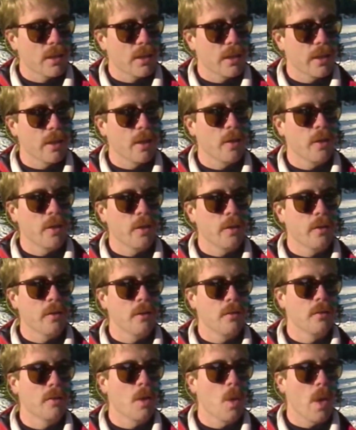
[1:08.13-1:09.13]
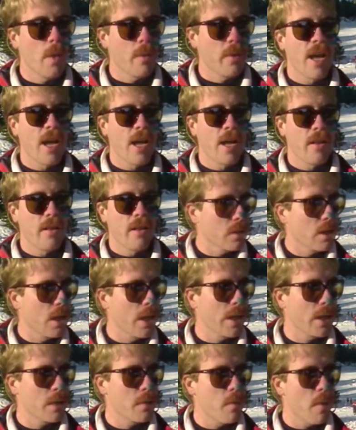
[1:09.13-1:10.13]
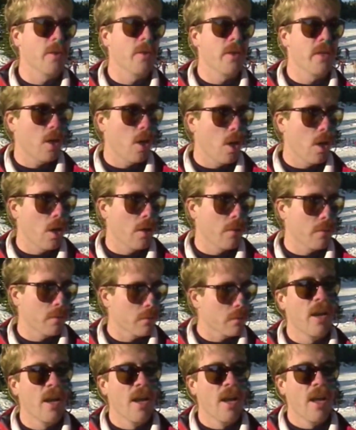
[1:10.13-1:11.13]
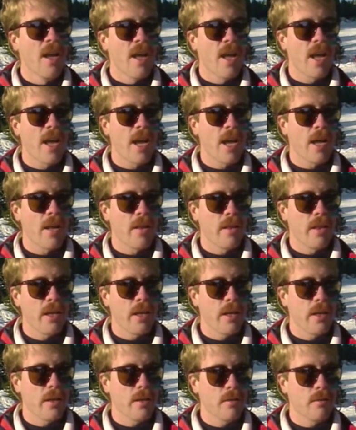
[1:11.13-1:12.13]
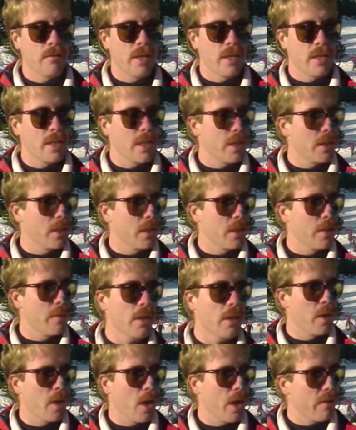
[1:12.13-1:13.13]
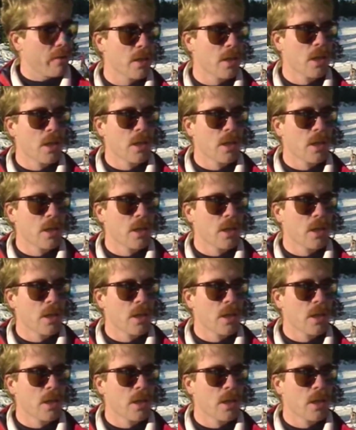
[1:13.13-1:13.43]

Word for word: You know, you go up and collect. They're calm, and they they tend to lick you off.